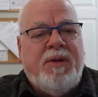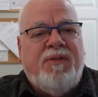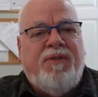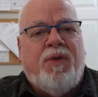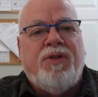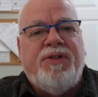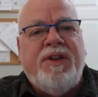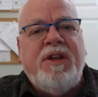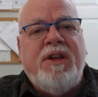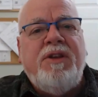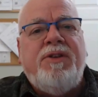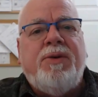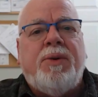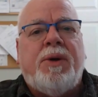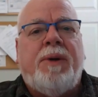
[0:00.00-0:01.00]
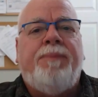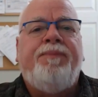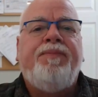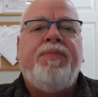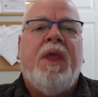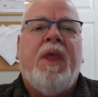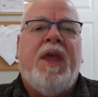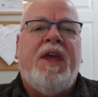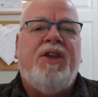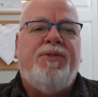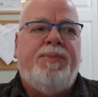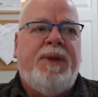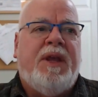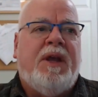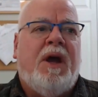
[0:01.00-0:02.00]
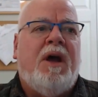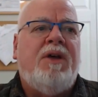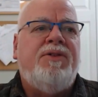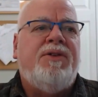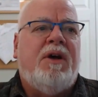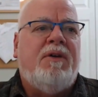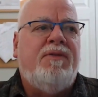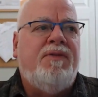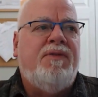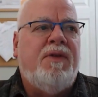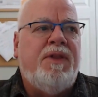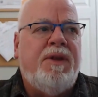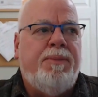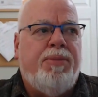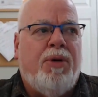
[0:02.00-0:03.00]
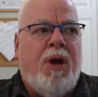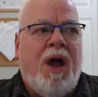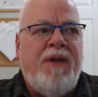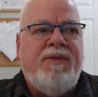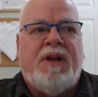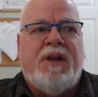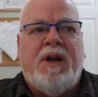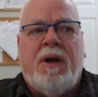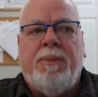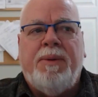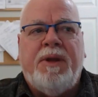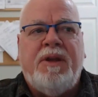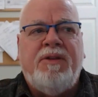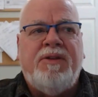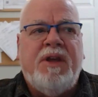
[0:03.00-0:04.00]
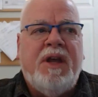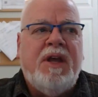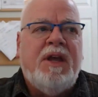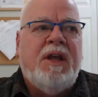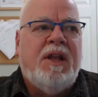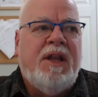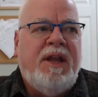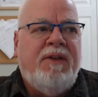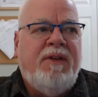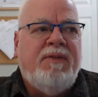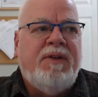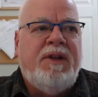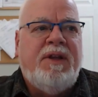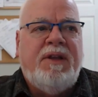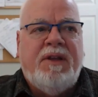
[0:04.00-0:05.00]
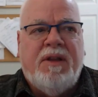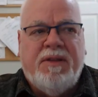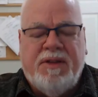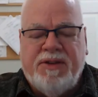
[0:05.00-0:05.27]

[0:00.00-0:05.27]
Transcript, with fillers: forced into it is because of the private companies leaving the